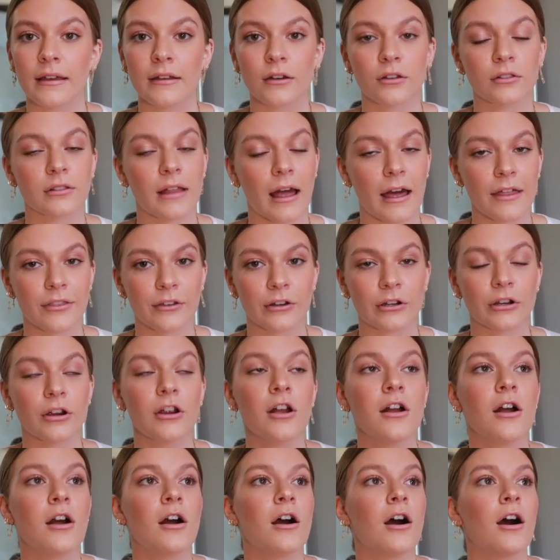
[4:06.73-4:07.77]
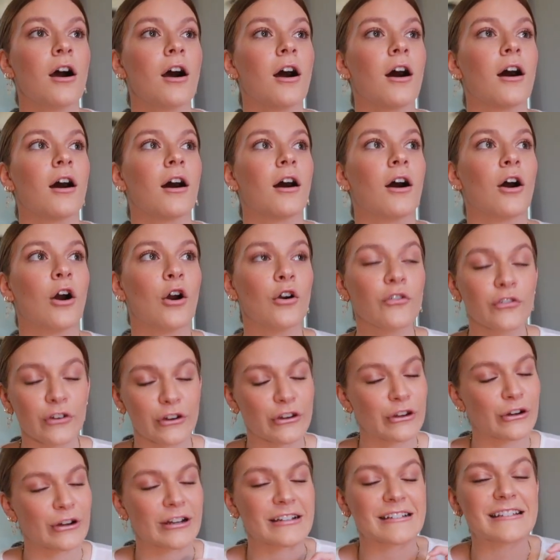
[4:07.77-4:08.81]
It'll lather over
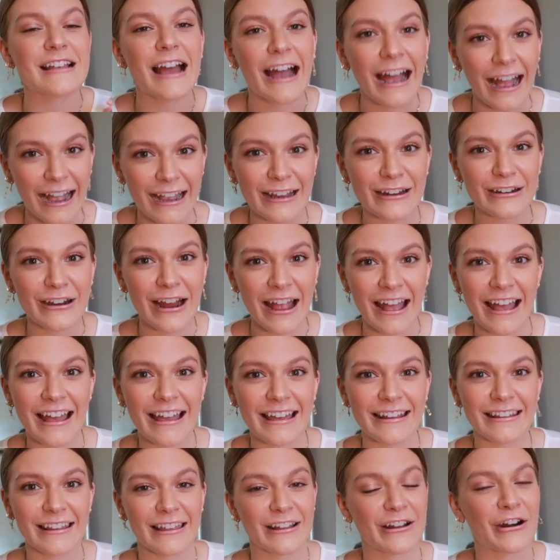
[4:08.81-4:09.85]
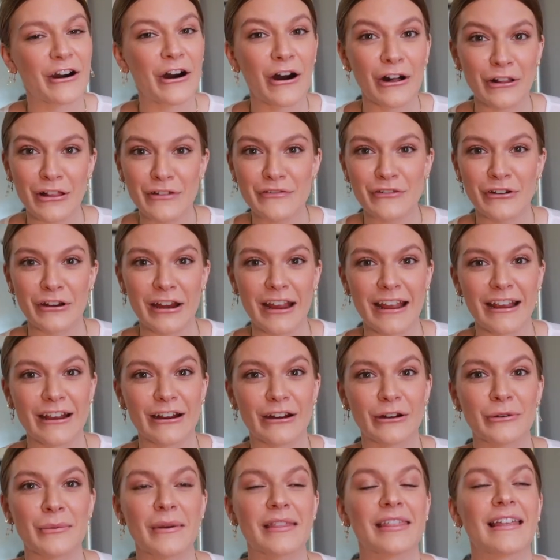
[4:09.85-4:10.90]
your entire head, like all of your
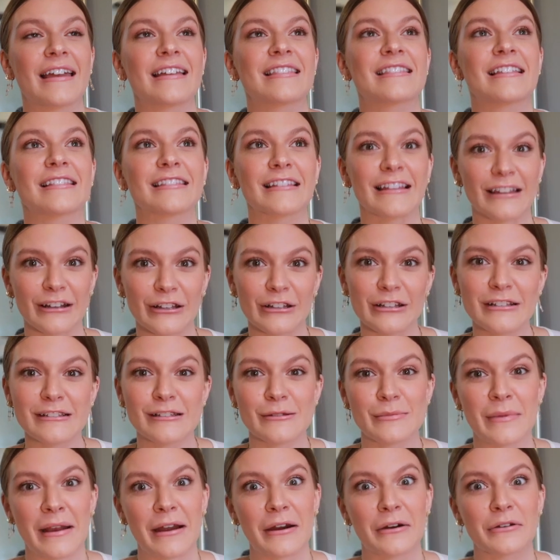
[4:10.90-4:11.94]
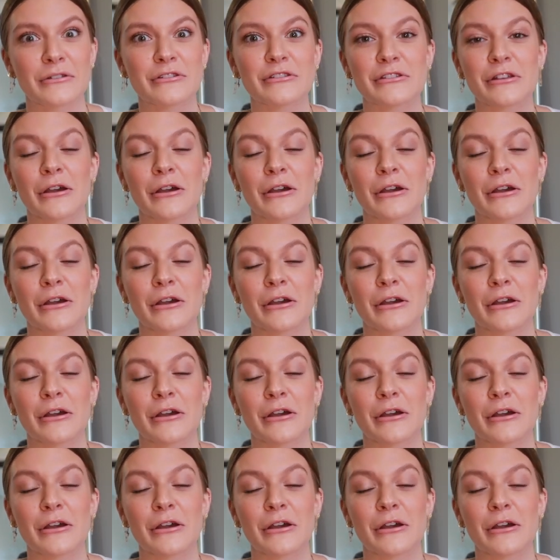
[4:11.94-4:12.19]
hair with like the littlest amount.